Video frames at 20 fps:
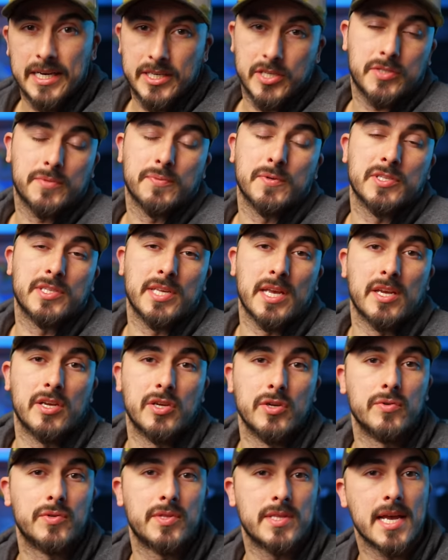I just want to say a
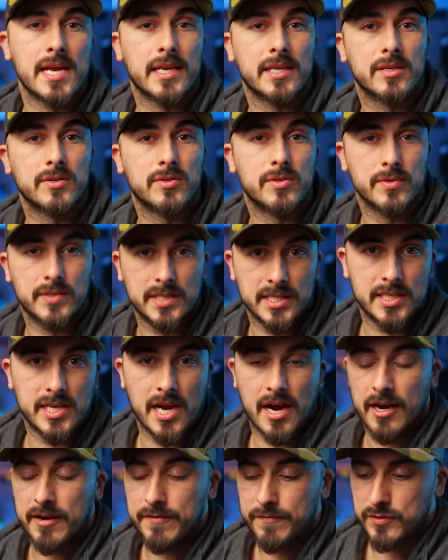huge thank you to
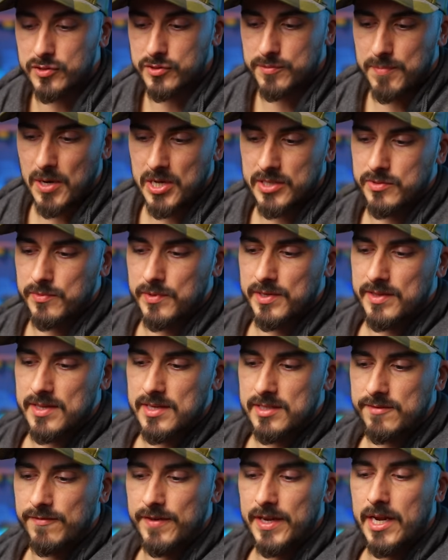DJI for sponsoring
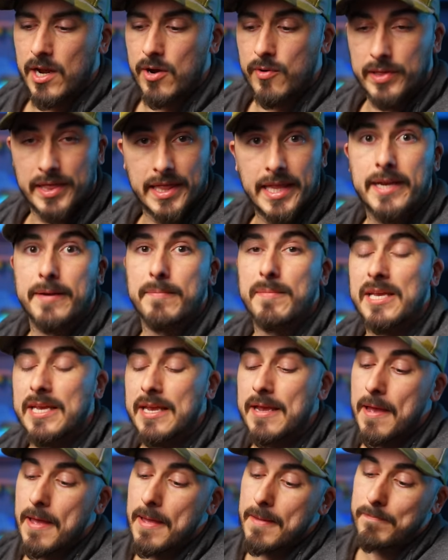this video and letting
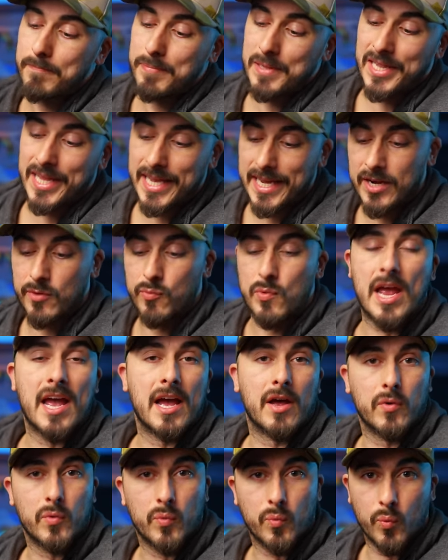me play
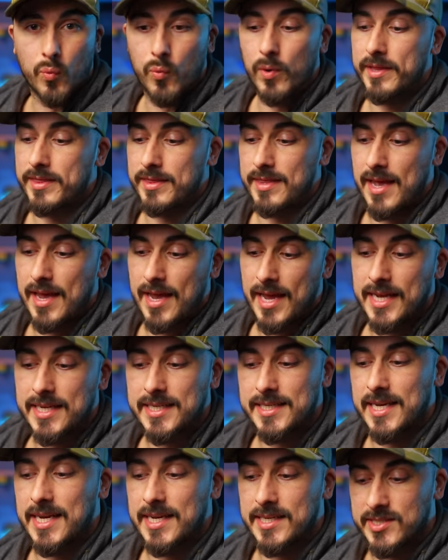around with the
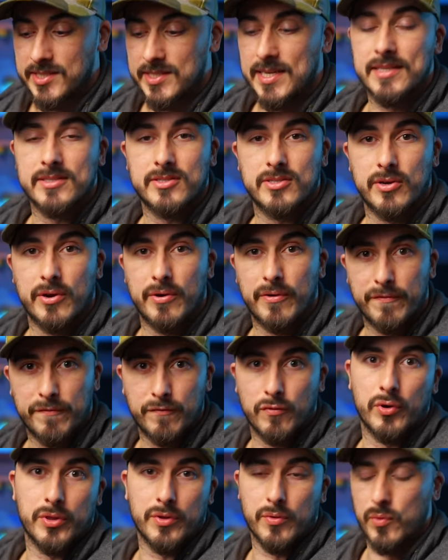8K sensor
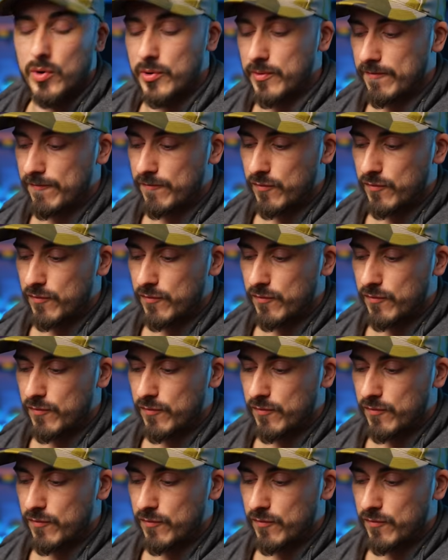for the RONIN